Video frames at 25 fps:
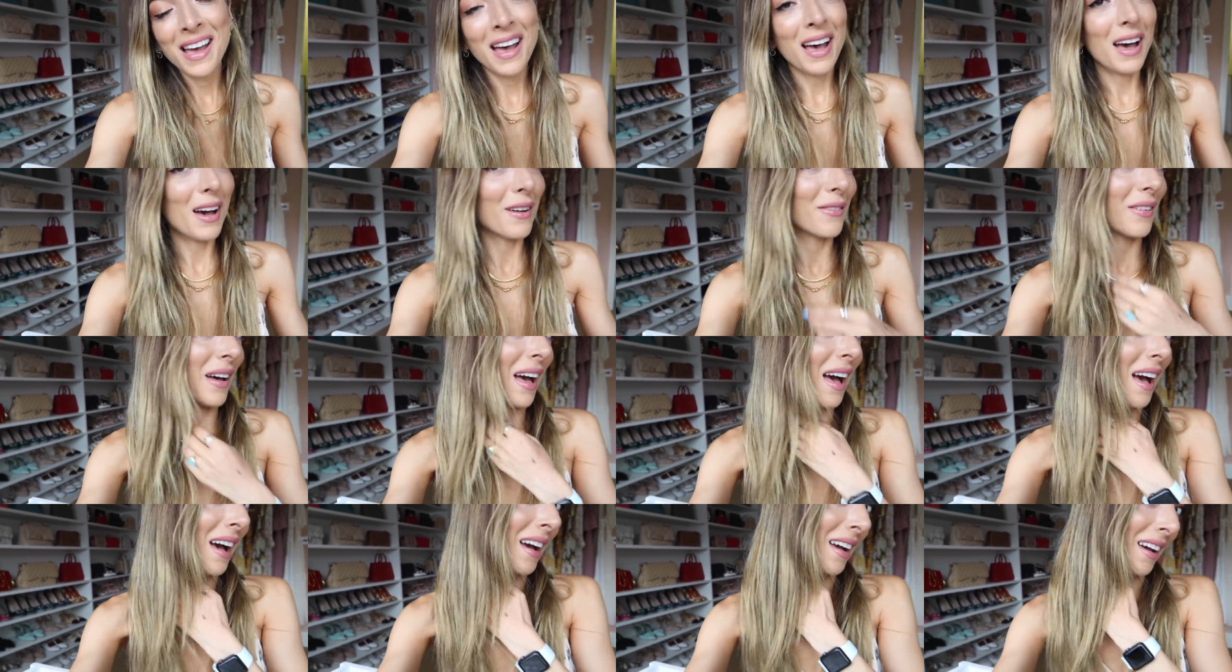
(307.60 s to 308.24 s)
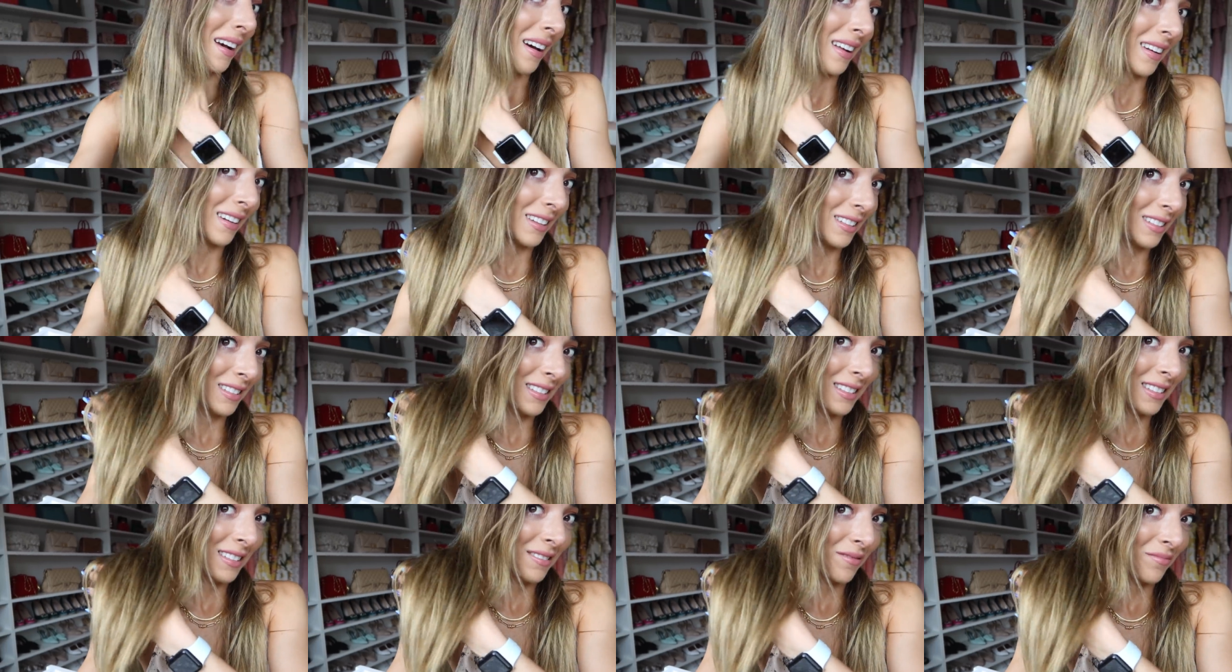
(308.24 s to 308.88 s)
of hair
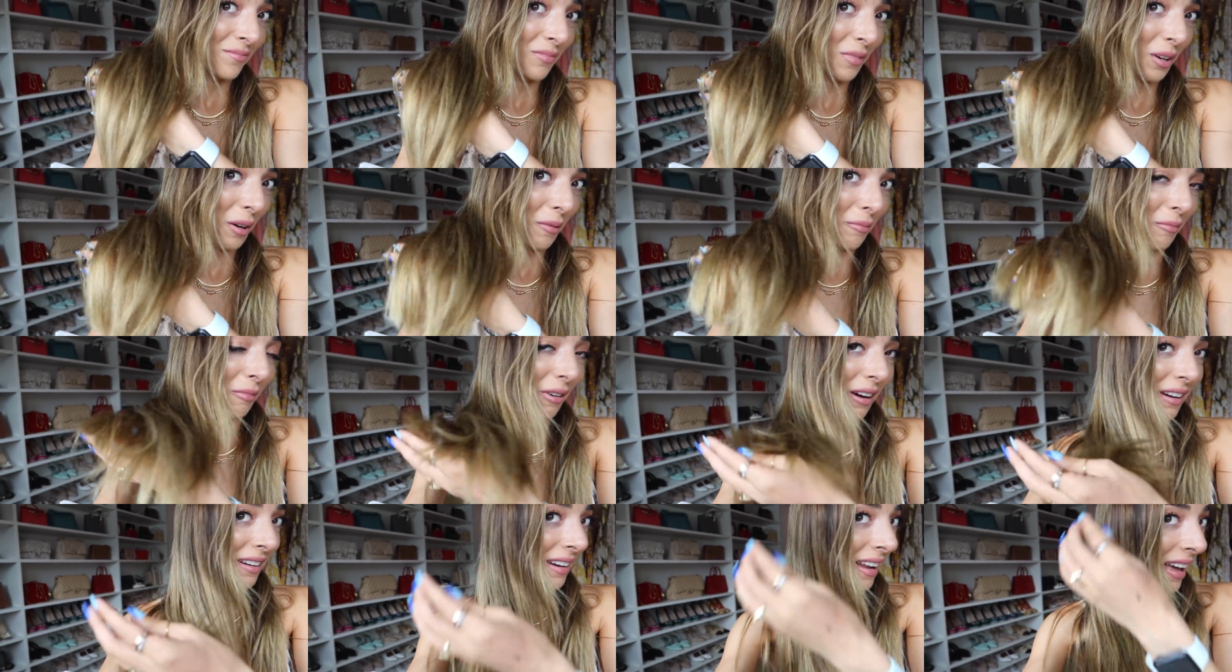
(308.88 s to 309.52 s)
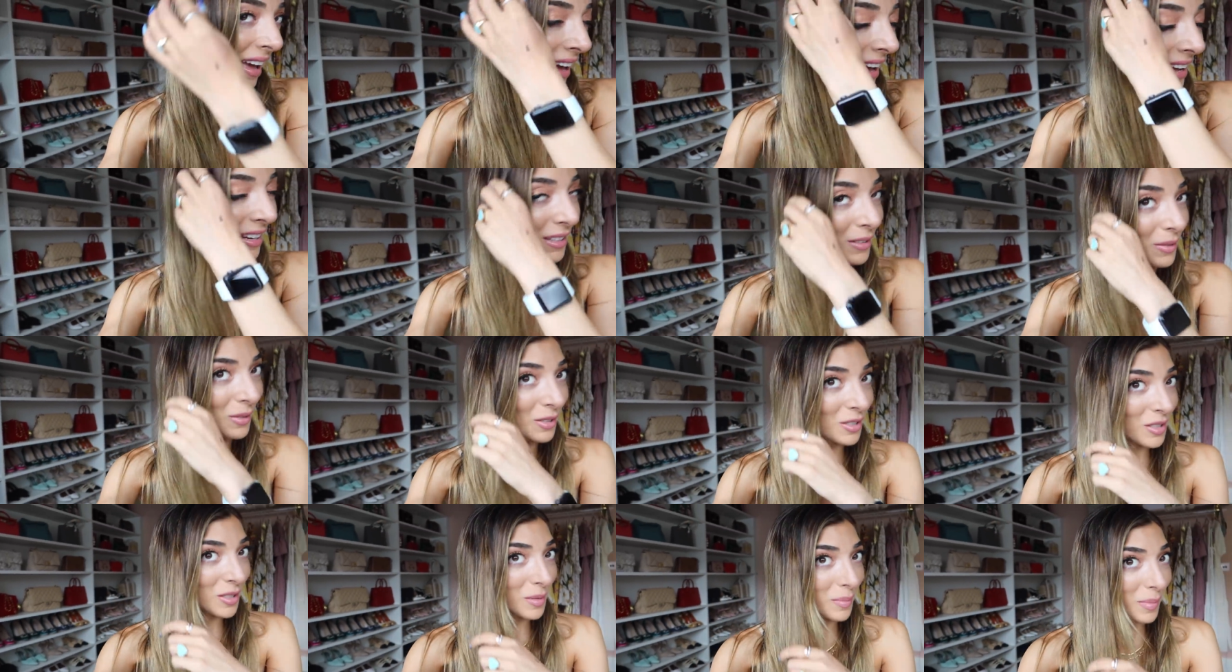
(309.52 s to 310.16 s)
colours on one head,
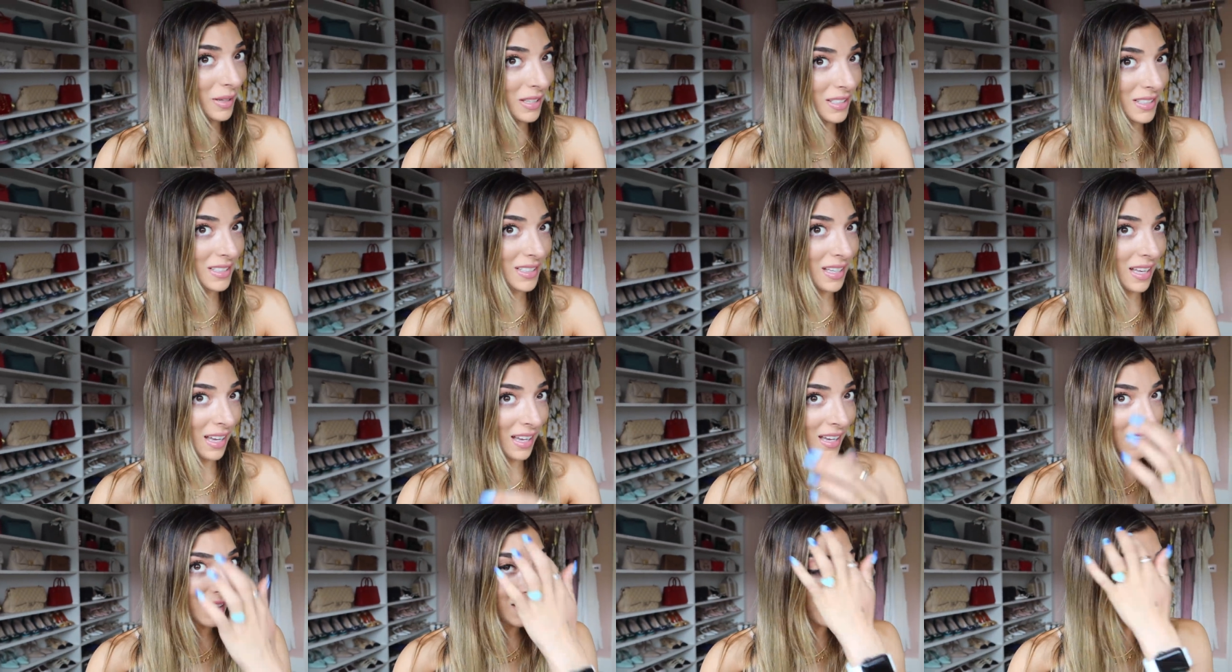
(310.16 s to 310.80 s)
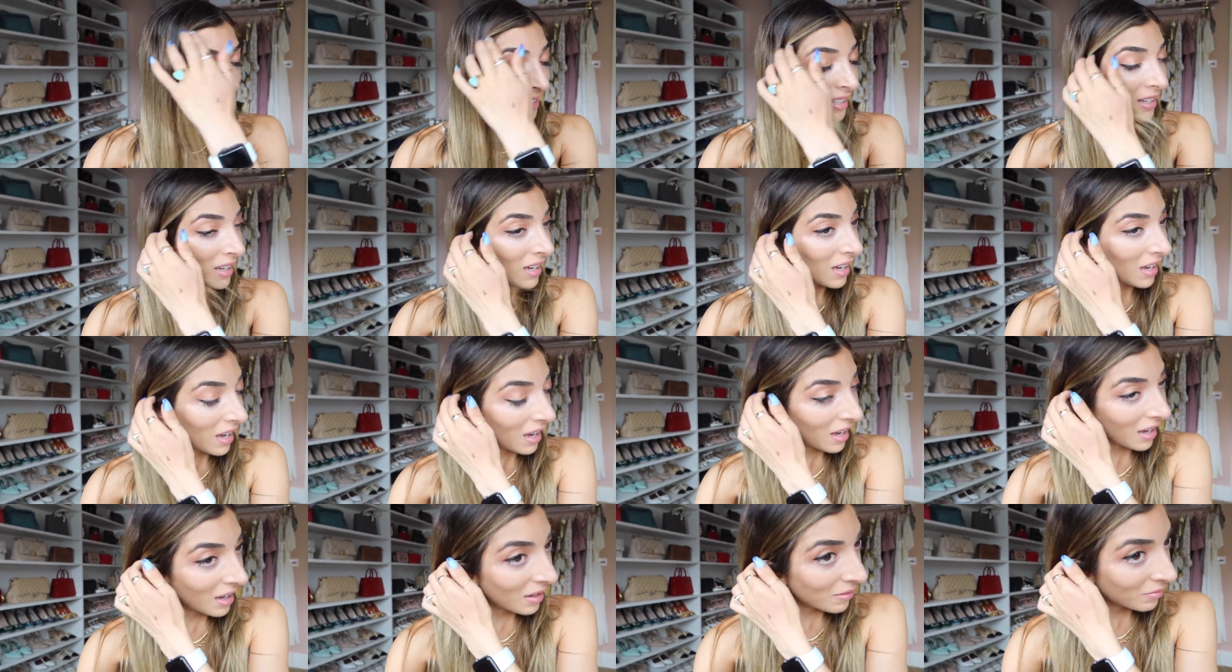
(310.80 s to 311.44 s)
which is a bit sad.
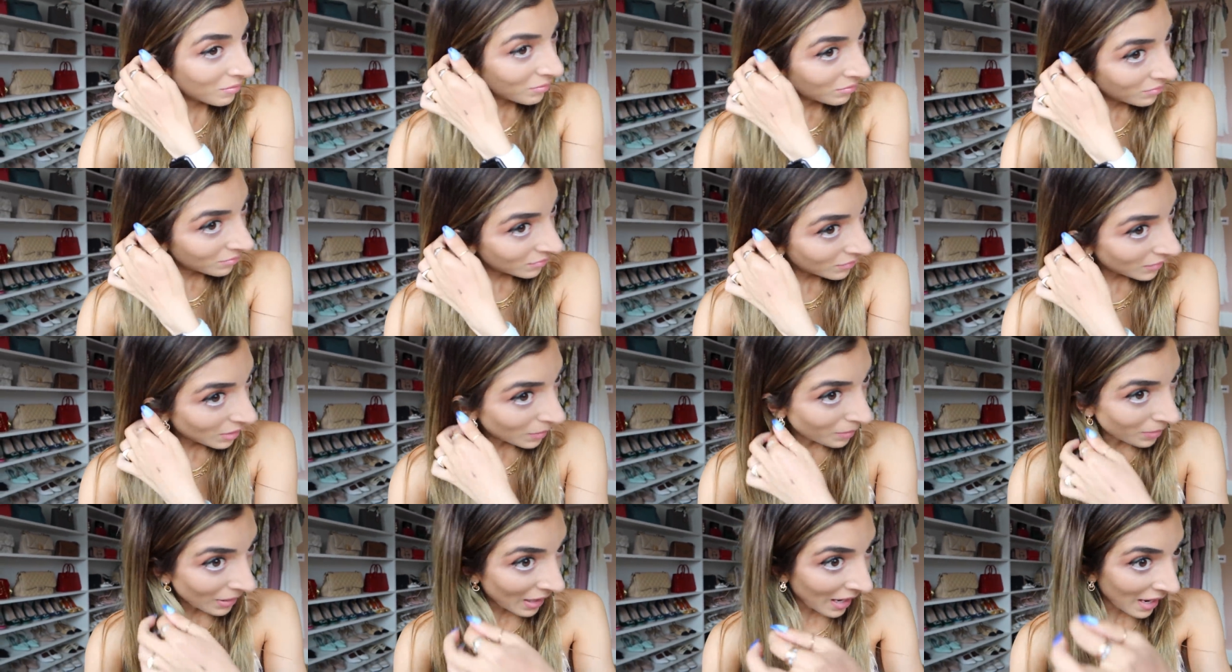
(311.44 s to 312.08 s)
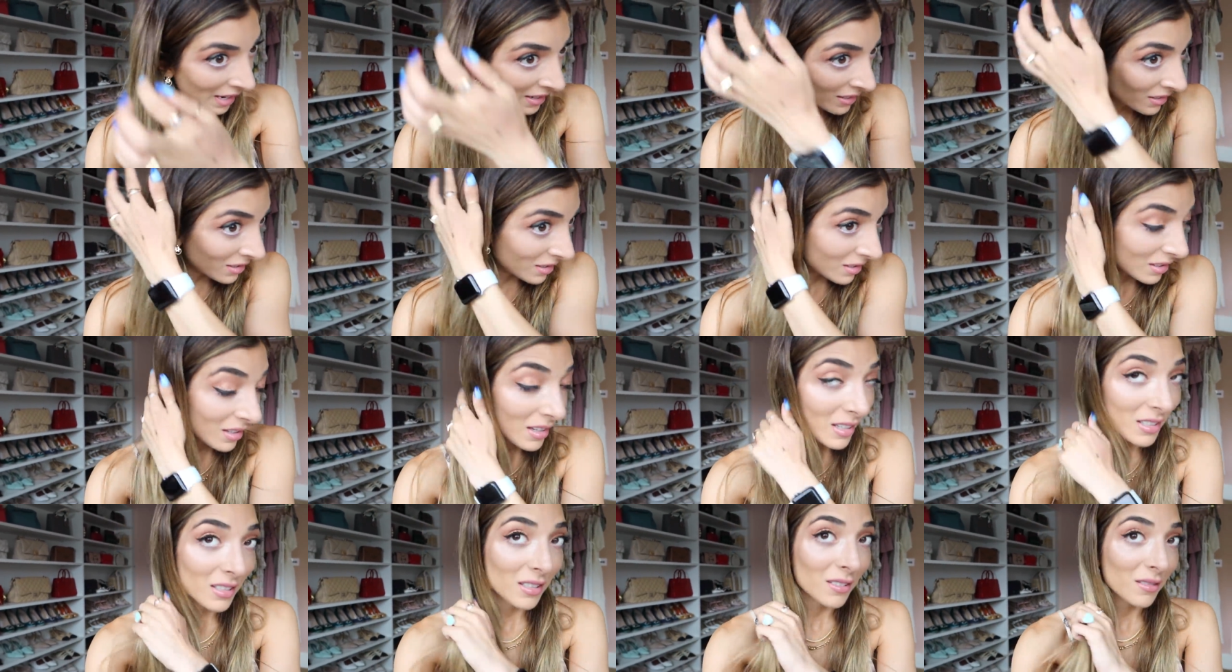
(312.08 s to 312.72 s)
Um, the blend
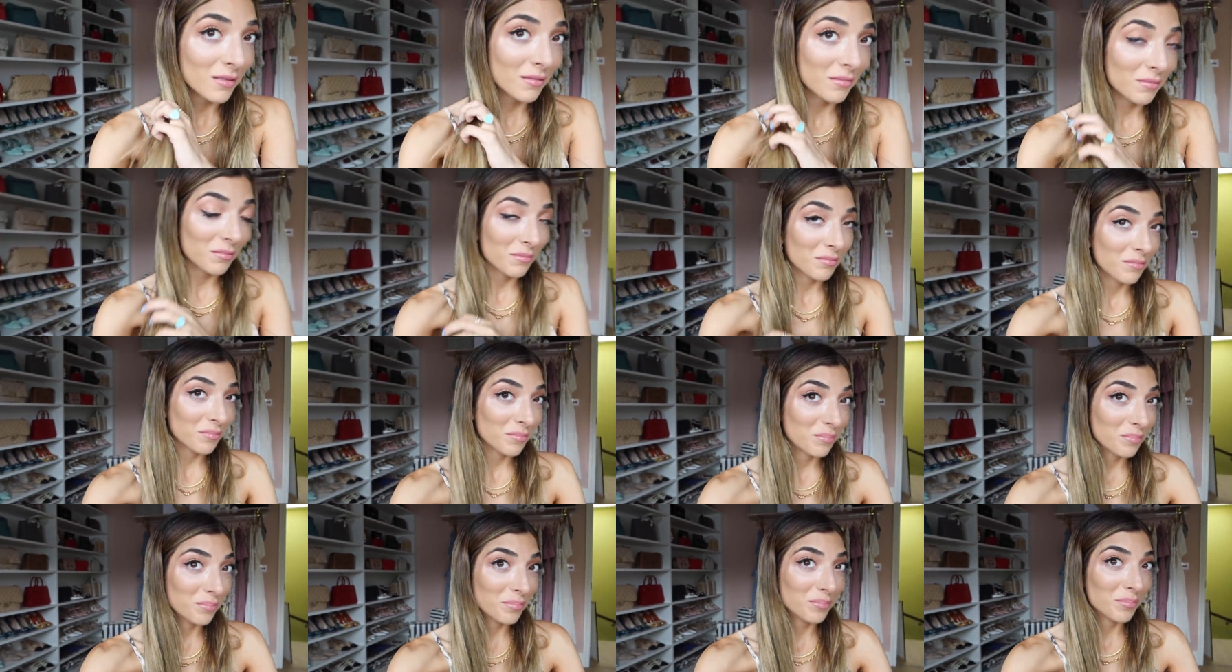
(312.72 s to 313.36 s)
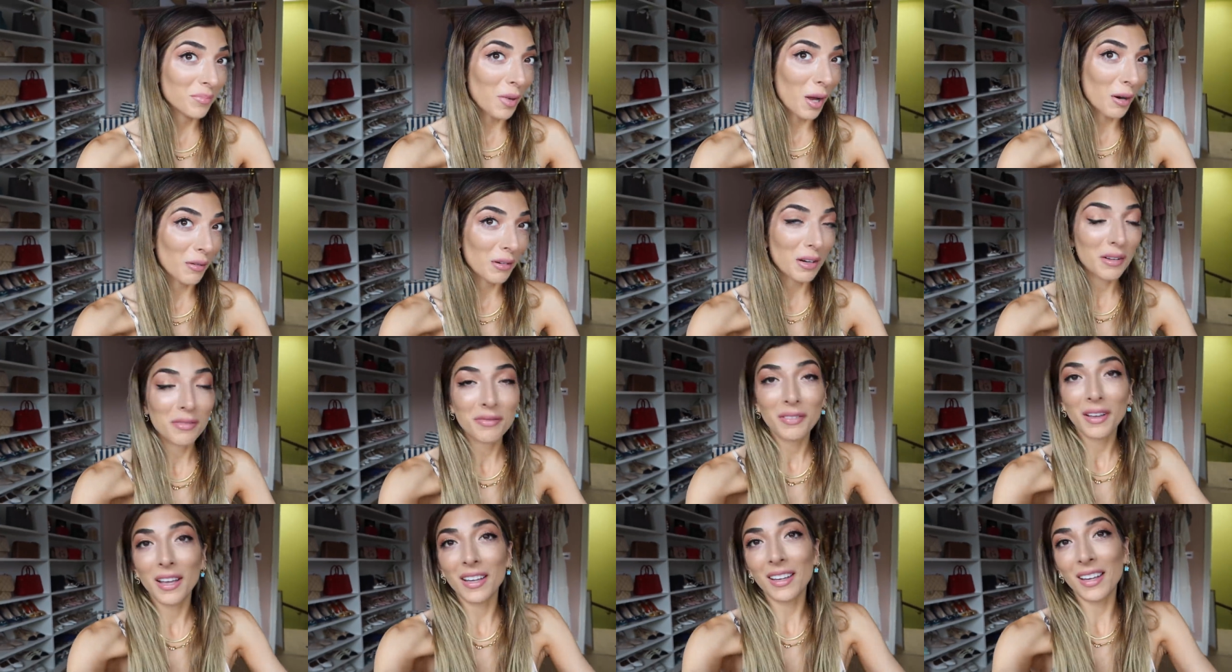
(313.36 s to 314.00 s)
isn't
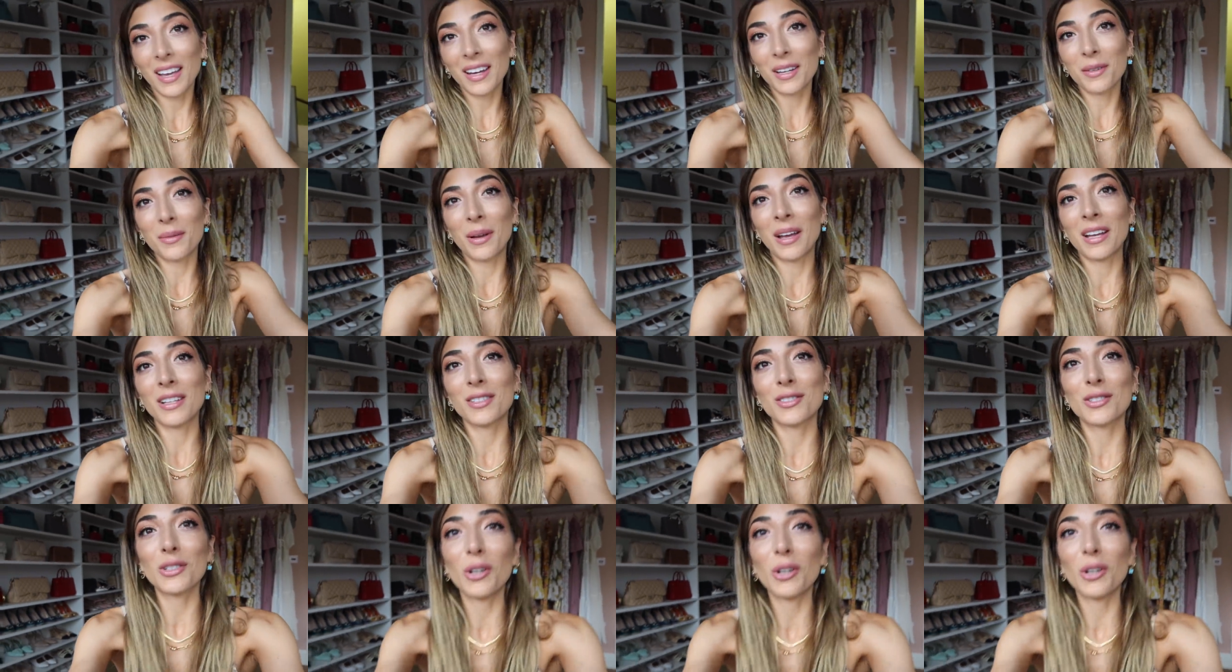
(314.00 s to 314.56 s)
horrific. Anyway, it's